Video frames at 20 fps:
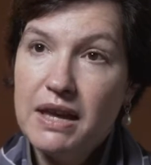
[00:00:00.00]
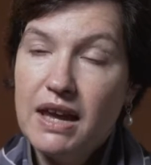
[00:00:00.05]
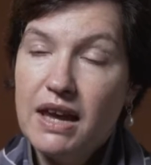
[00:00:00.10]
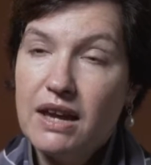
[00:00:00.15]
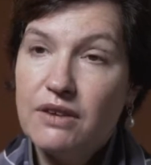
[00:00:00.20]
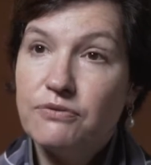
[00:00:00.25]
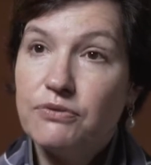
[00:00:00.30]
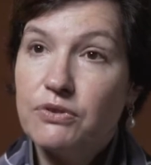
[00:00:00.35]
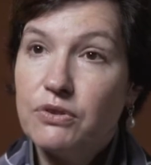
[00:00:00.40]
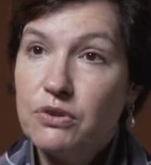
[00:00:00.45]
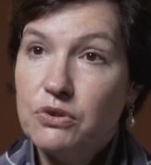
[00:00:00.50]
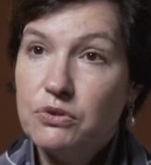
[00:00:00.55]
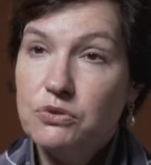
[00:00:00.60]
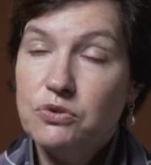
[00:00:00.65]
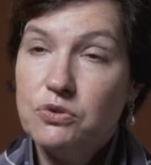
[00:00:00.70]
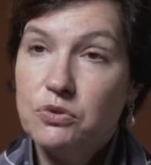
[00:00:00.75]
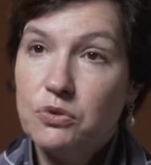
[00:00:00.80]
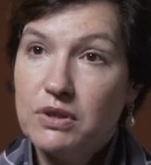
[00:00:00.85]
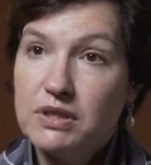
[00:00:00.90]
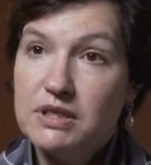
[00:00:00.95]
and for those
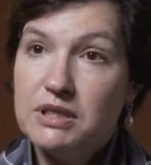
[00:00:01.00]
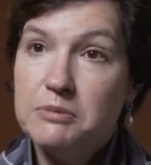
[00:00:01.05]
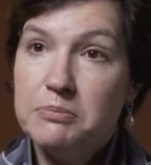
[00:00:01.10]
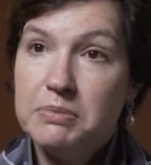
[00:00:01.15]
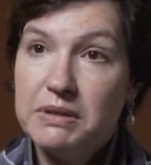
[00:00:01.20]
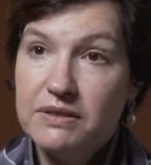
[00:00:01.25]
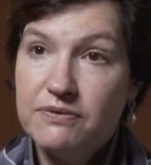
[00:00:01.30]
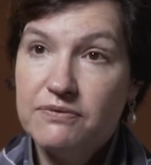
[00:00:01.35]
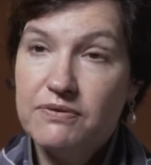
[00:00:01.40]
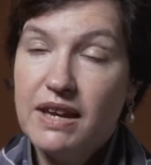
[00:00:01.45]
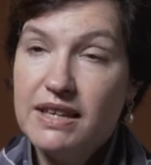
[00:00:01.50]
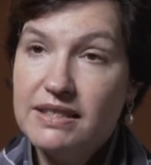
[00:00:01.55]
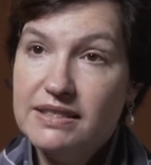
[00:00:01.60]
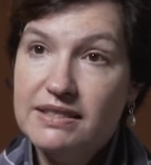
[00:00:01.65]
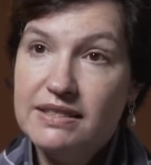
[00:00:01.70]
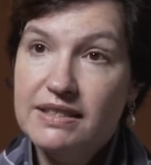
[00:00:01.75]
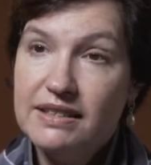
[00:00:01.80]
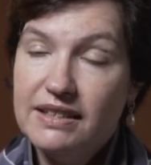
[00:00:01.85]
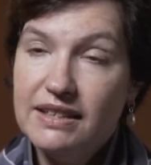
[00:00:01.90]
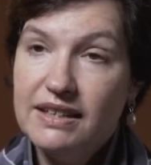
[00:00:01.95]
who are deeply
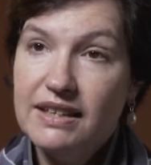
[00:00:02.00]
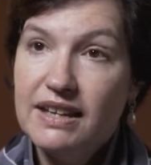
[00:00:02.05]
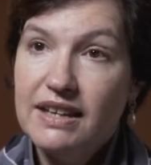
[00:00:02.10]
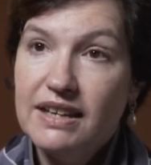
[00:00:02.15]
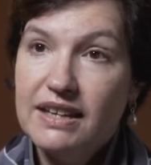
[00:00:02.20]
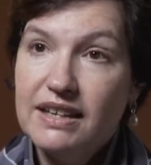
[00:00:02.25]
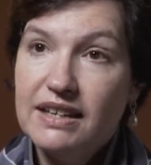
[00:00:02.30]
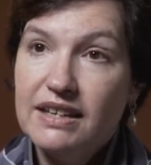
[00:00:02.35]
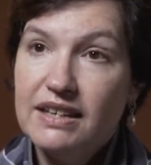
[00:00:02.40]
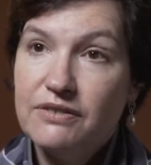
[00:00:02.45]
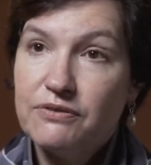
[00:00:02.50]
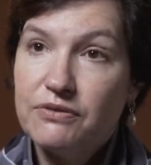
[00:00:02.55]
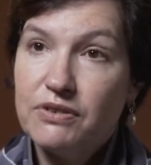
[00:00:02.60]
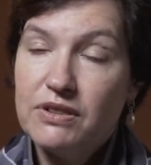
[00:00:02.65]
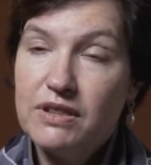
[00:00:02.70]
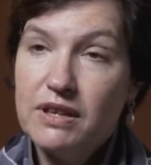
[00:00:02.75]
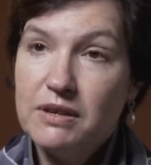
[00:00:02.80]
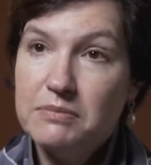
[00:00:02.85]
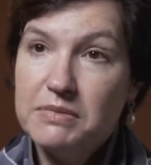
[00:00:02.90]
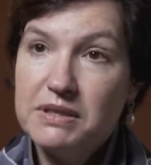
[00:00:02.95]
invested in it, for
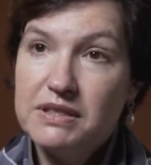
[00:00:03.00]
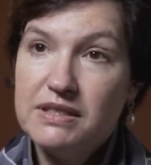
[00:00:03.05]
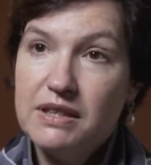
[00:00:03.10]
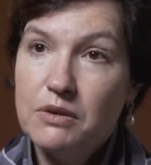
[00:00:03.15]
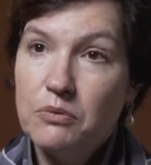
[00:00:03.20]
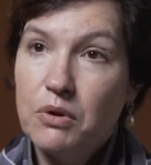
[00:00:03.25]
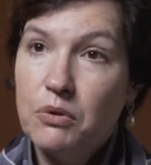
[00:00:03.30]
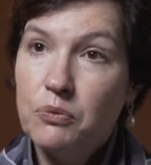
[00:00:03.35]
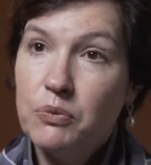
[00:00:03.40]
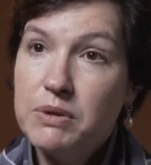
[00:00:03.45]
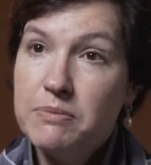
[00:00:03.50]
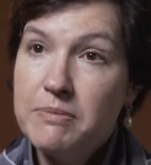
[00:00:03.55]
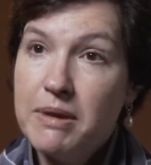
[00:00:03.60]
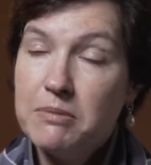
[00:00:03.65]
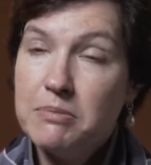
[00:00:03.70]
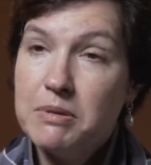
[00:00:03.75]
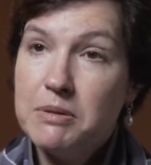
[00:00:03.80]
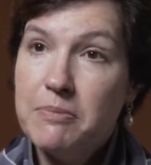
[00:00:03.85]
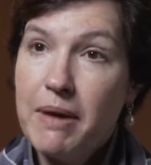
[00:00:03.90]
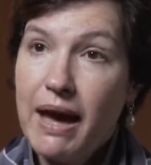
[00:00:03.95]
them to say, well, we may
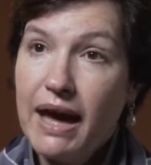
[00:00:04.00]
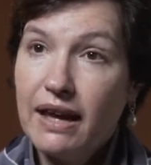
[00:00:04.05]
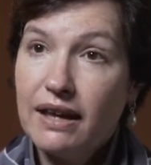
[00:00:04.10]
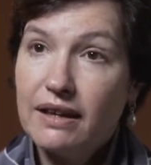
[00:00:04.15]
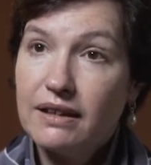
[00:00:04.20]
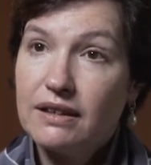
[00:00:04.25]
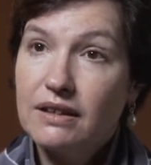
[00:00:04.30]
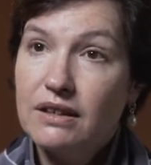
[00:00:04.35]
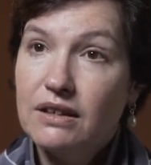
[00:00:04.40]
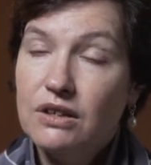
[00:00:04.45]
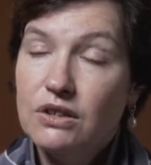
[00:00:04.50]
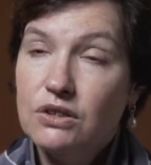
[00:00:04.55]
be back